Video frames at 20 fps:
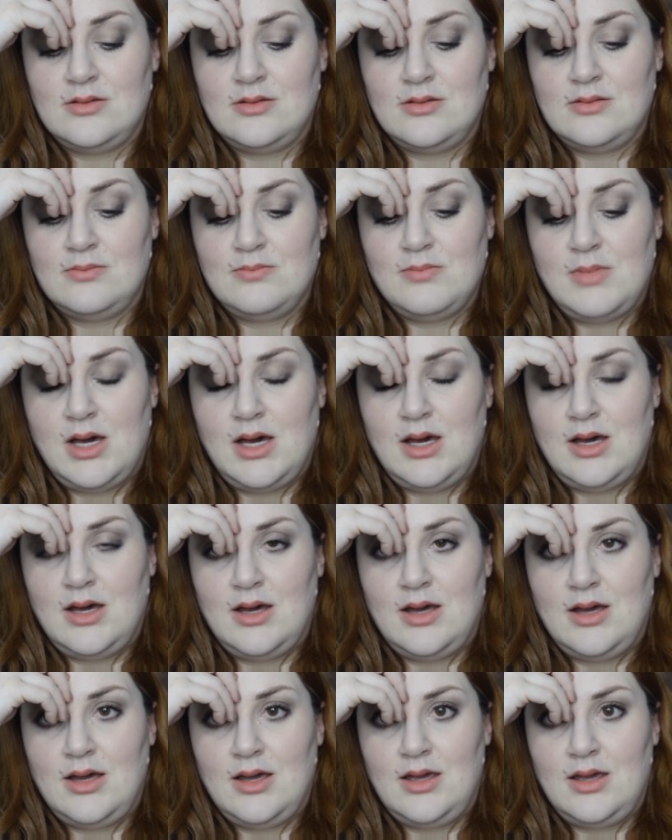
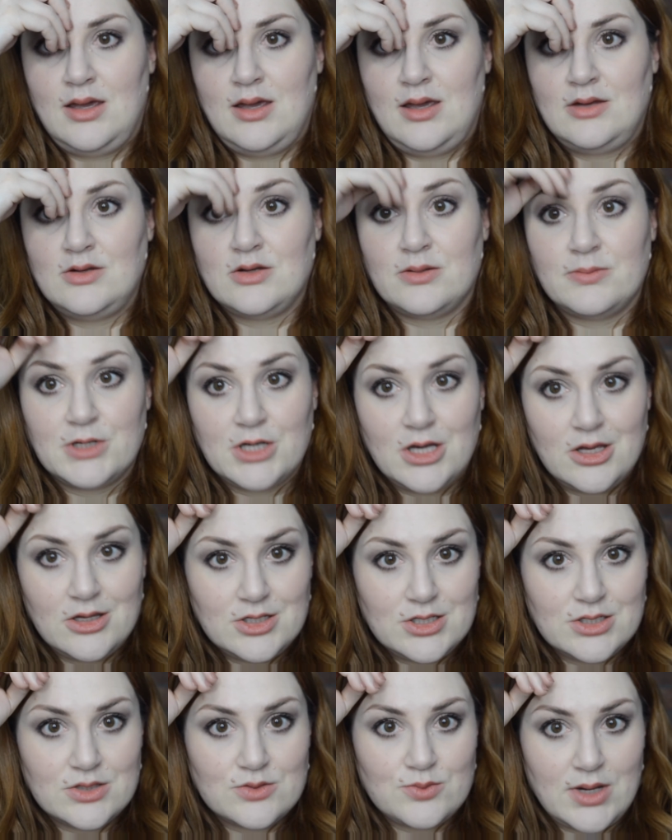my
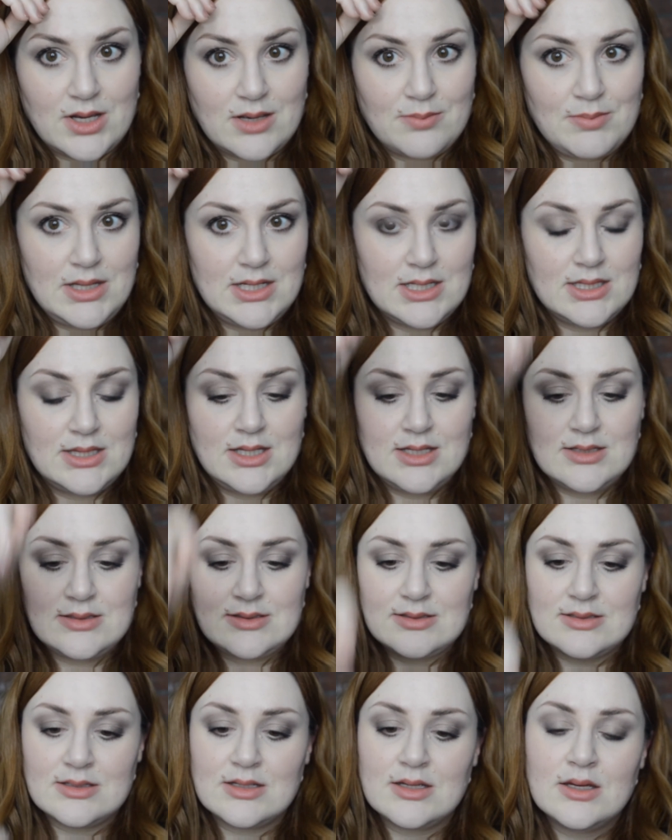dermatologist recommended
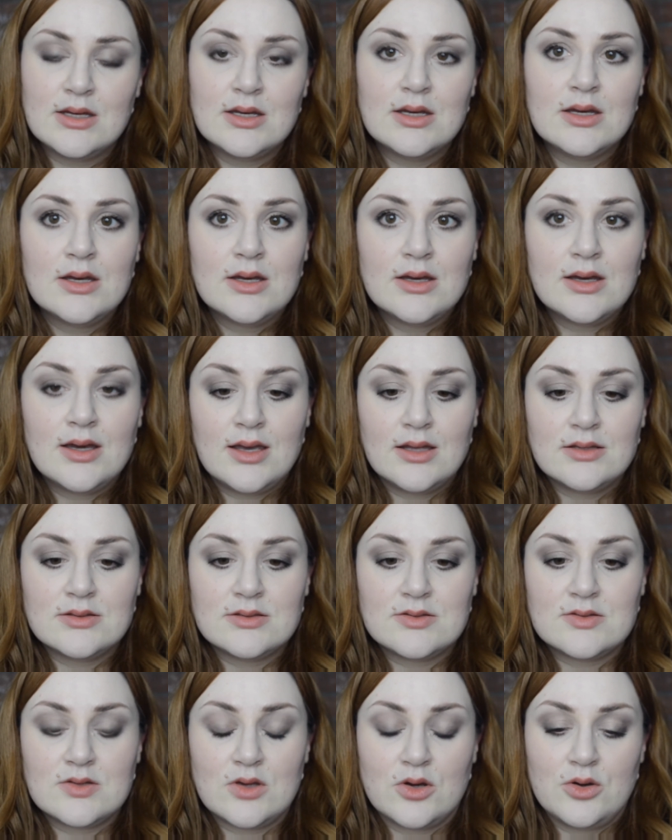this, and
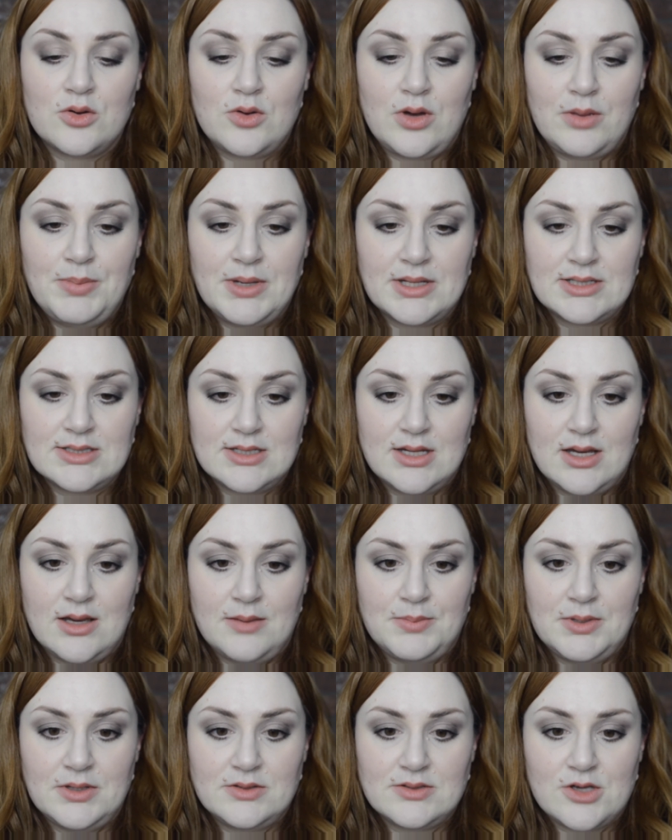so I picked it
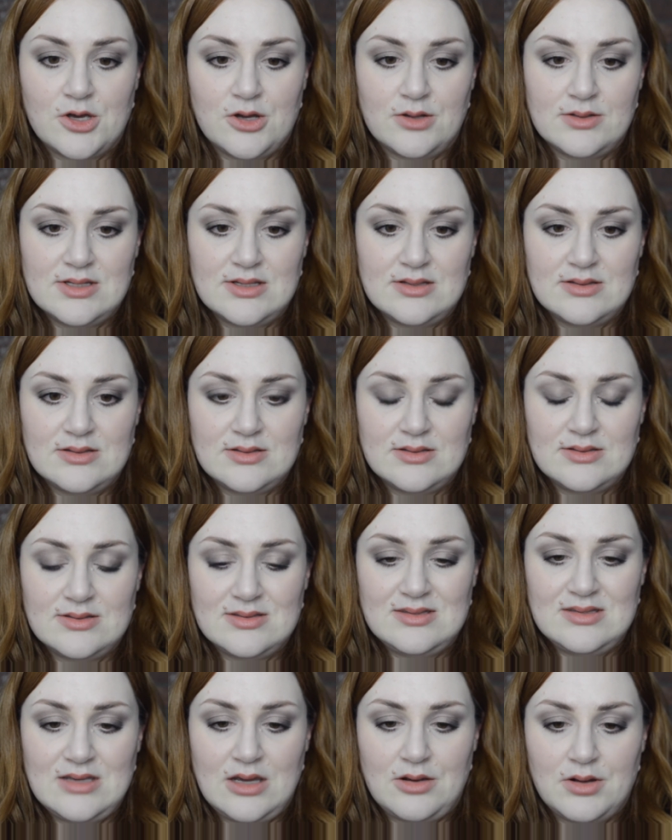up. It's called
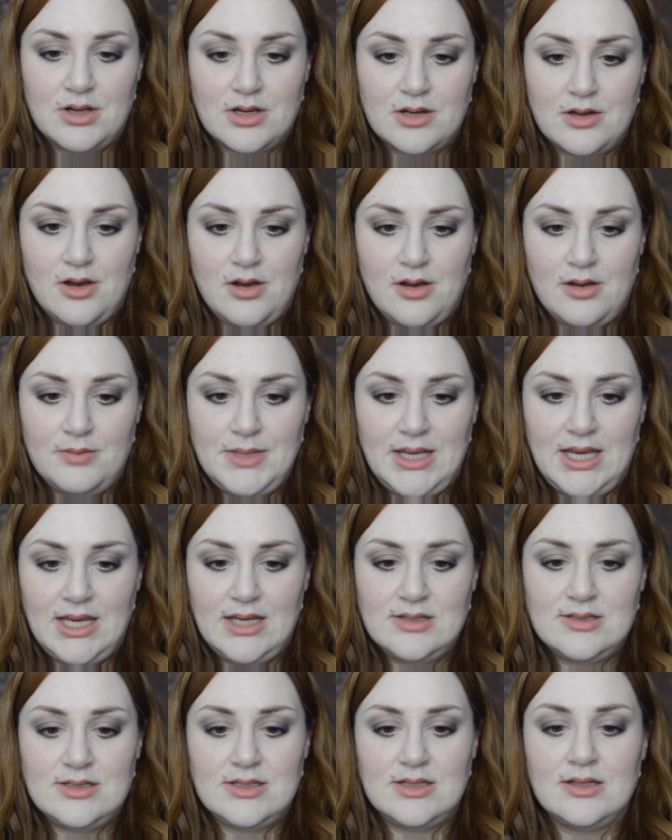Xeracalm
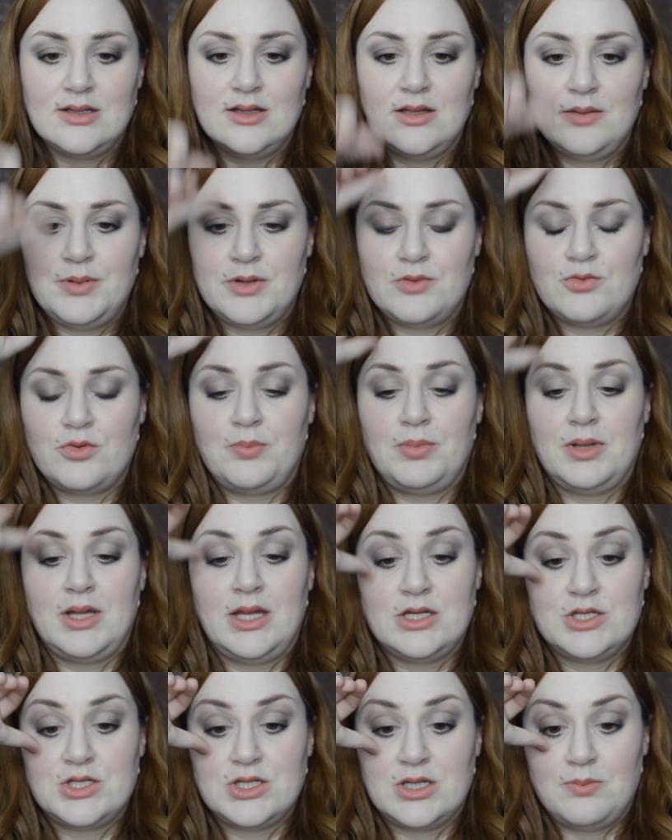AD Lipid
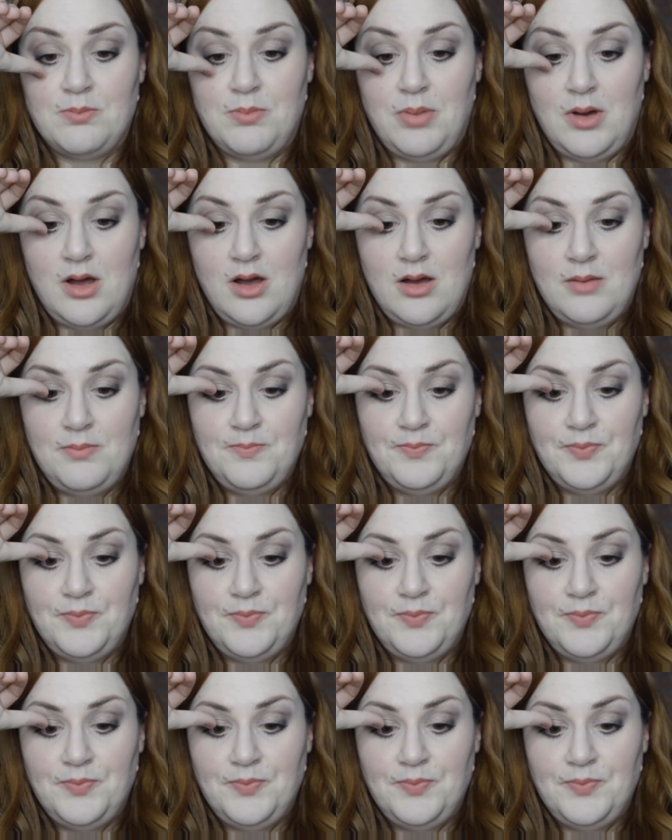Replenishing Balm,